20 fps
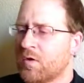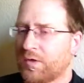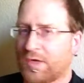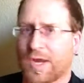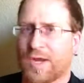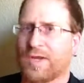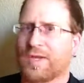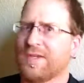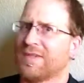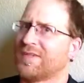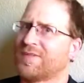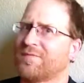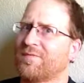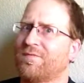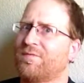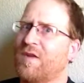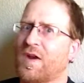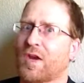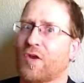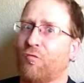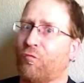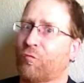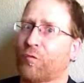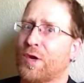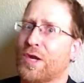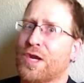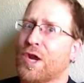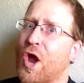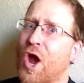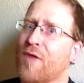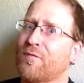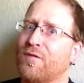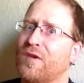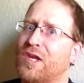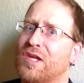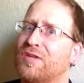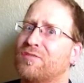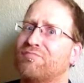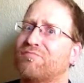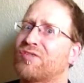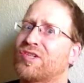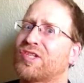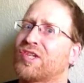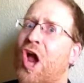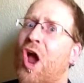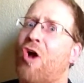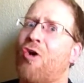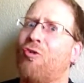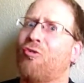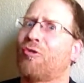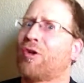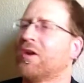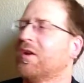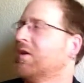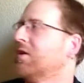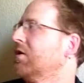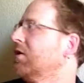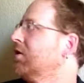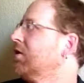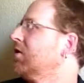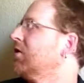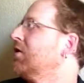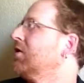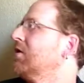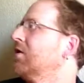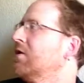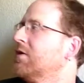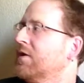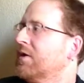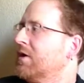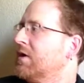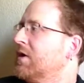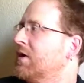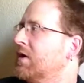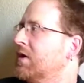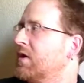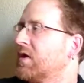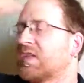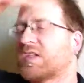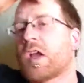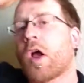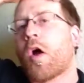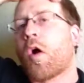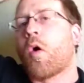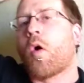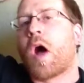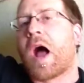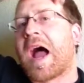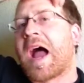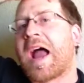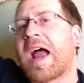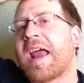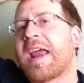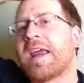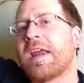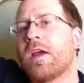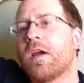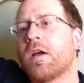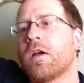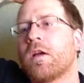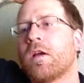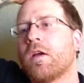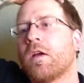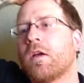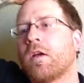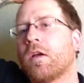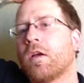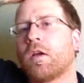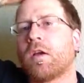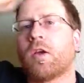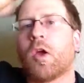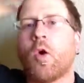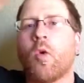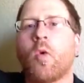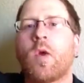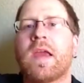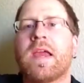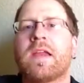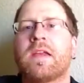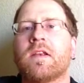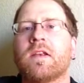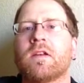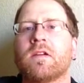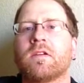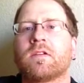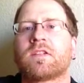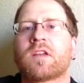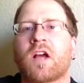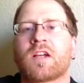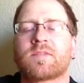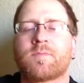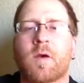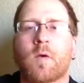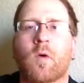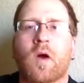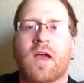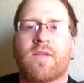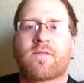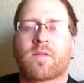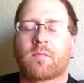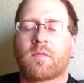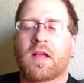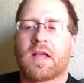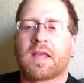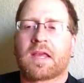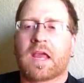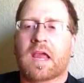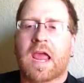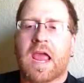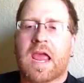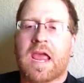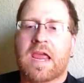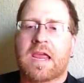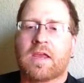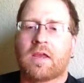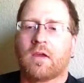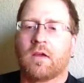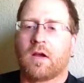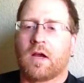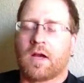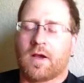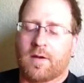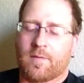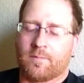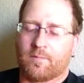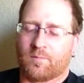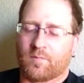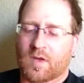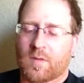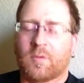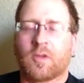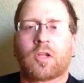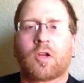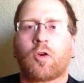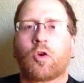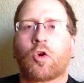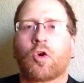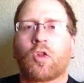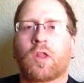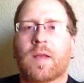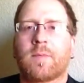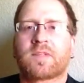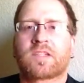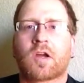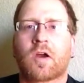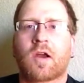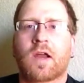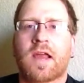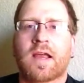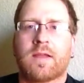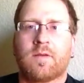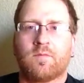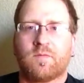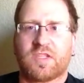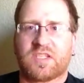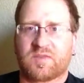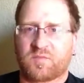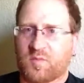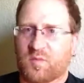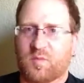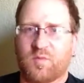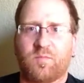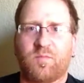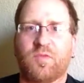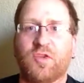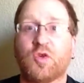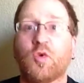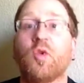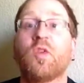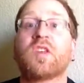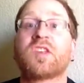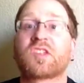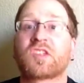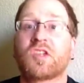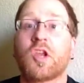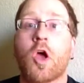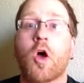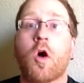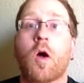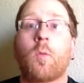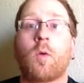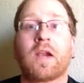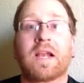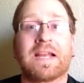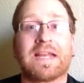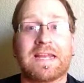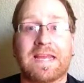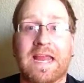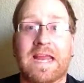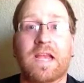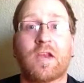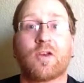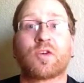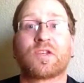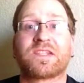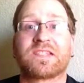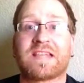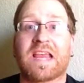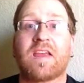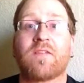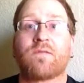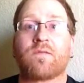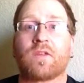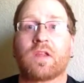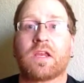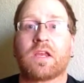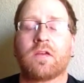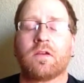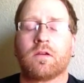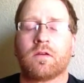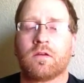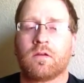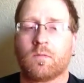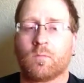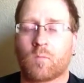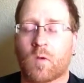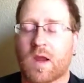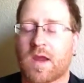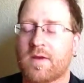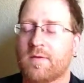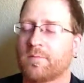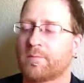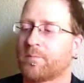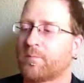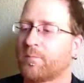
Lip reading: Getting his fucking free coffee and scone. So I go in, talk to my wife. I'm like, hey, I'm a little early. I'm sorry. Due to the snow, I wanted to get here safely, right?